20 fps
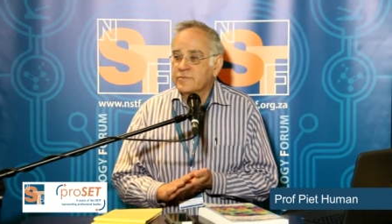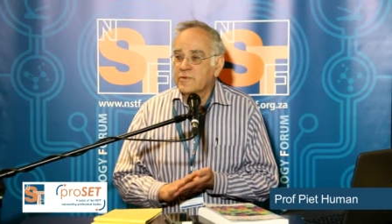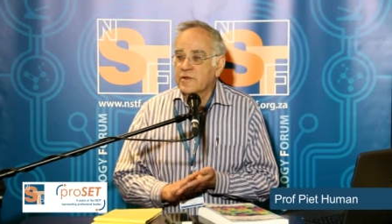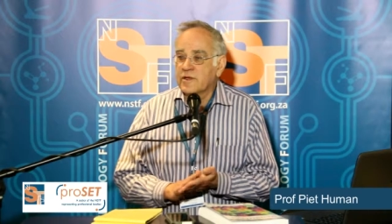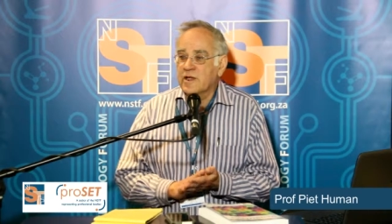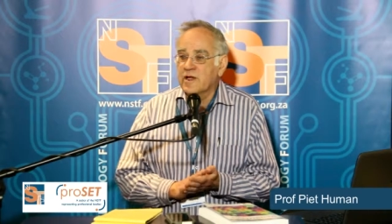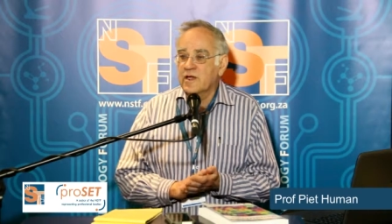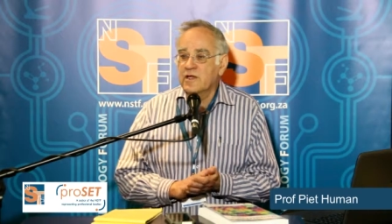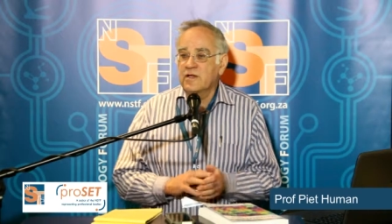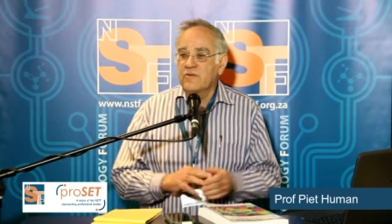
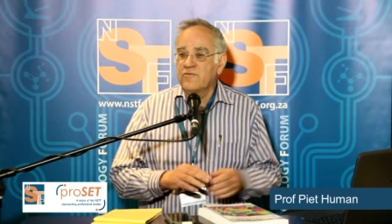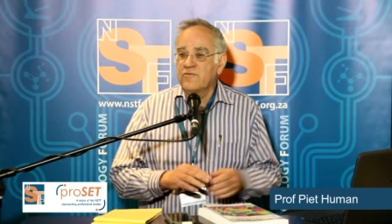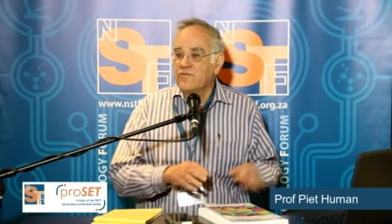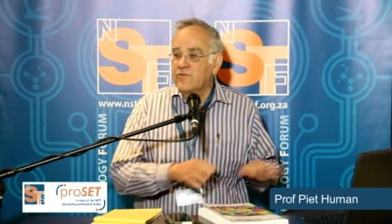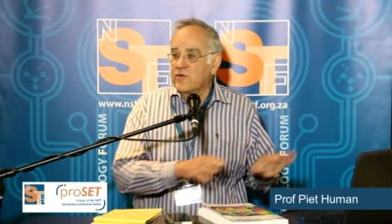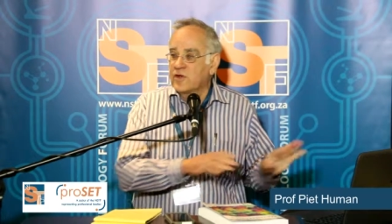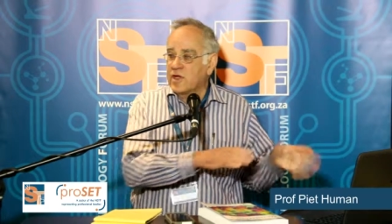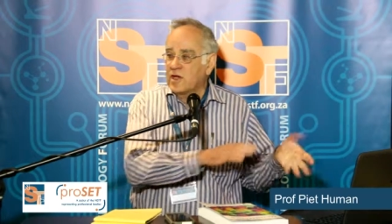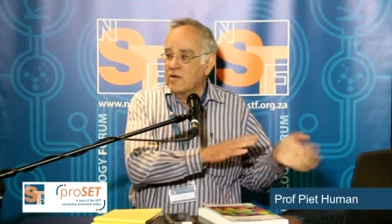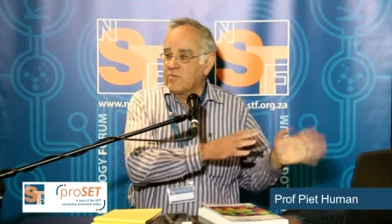Okay,
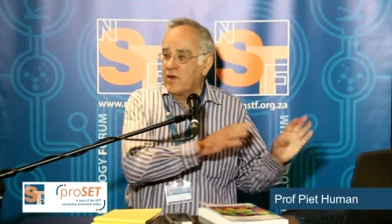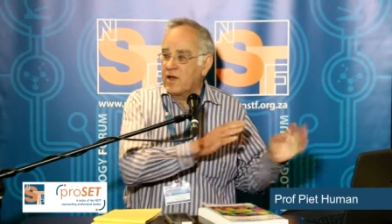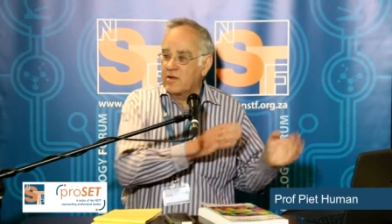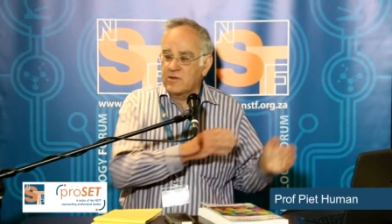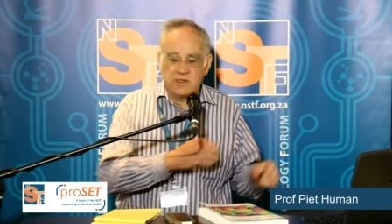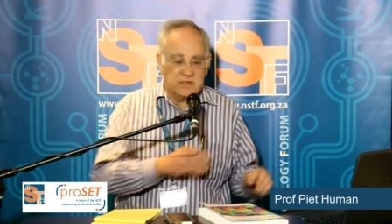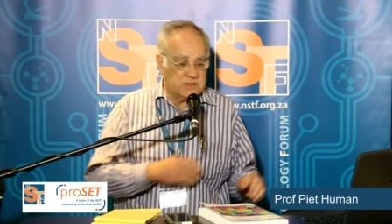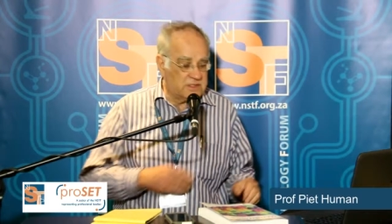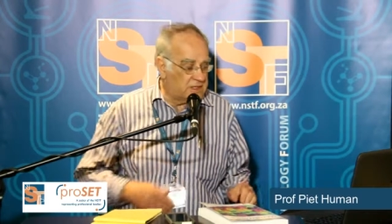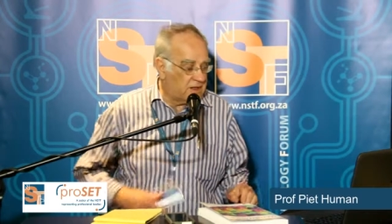forget about
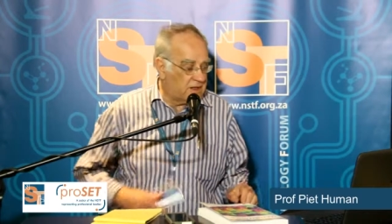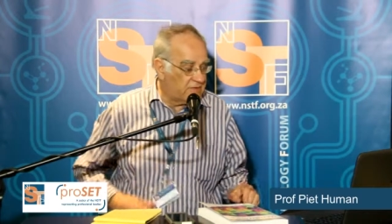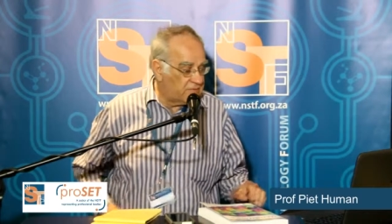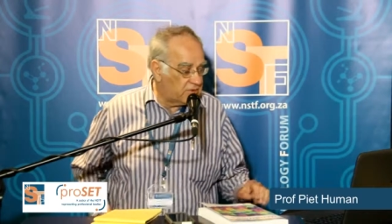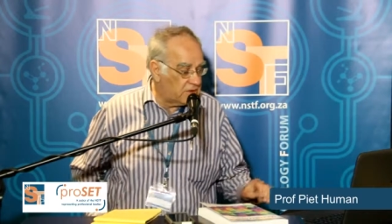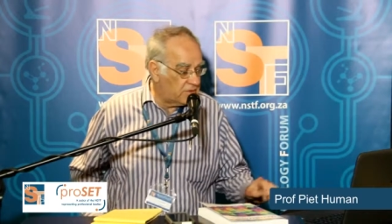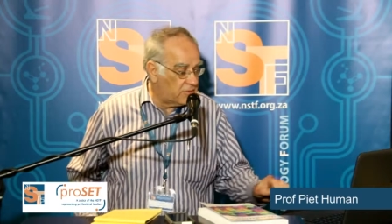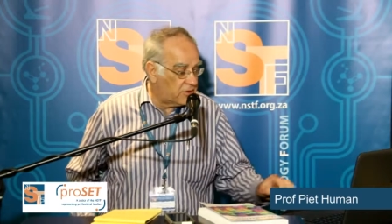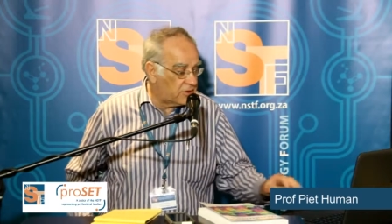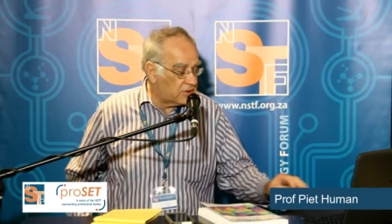this stuff at
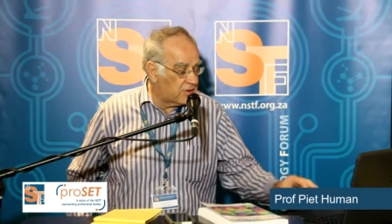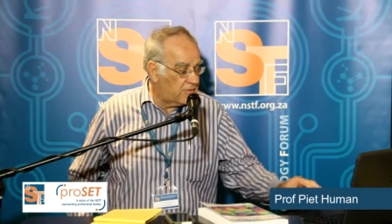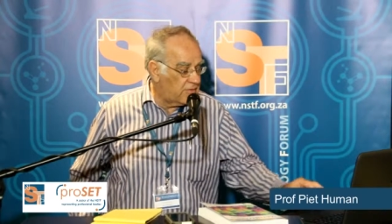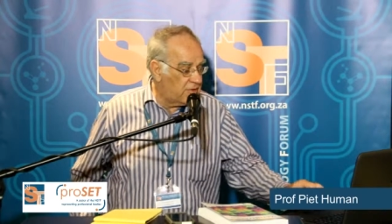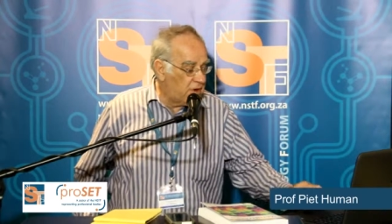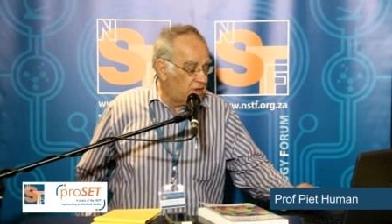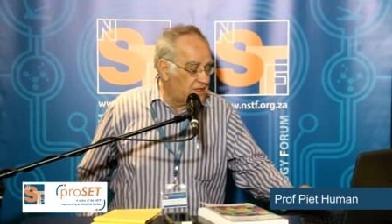the bottom.